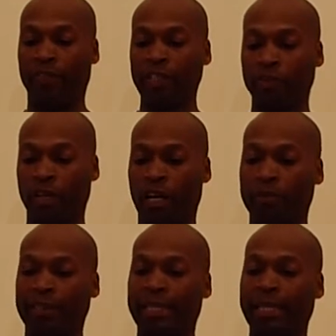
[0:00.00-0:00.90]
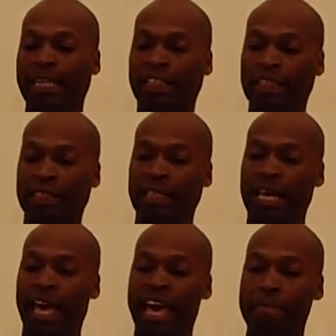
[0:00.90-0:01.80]
this one comes in inches
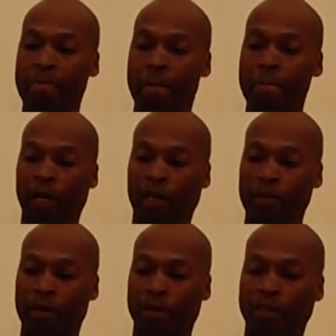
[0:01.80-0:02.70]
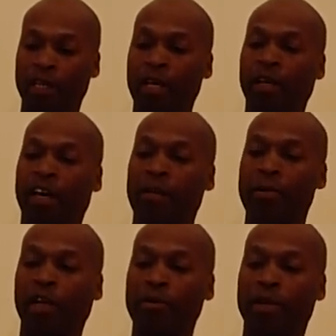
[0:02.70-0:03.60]
and millimeters. Now the
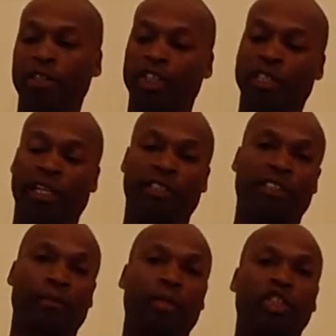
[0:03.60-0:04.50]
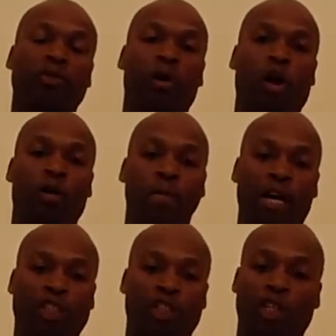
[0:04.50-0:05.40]
millimeters, seeing as it's a much smaller
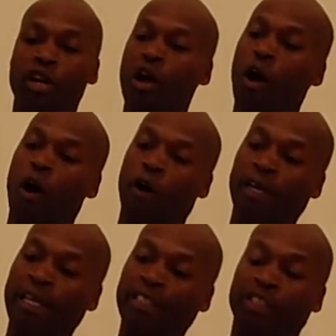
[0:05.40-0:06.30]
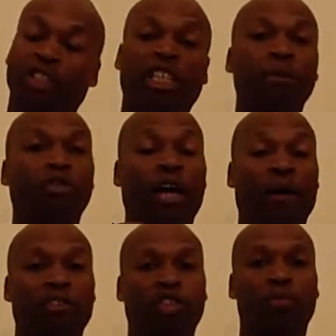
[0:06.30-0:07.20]
measure, are easier to keep
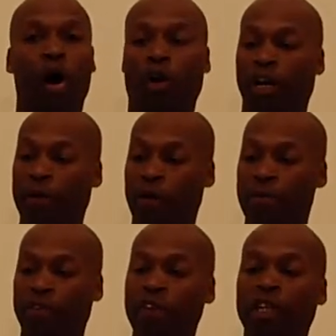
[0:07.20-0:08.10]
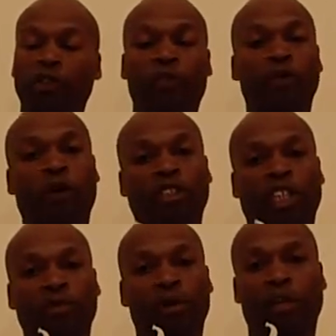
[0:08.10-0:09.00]
track of smaller increments. So if yours
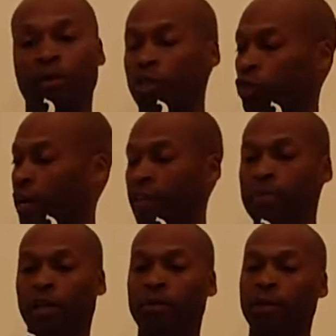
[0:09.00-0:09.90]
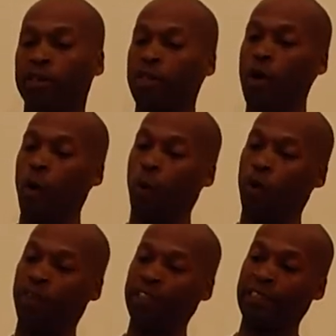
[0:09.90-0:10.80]
does millimeters, try the millimeters,
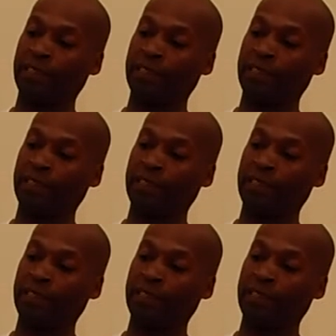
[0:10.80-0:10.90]
or the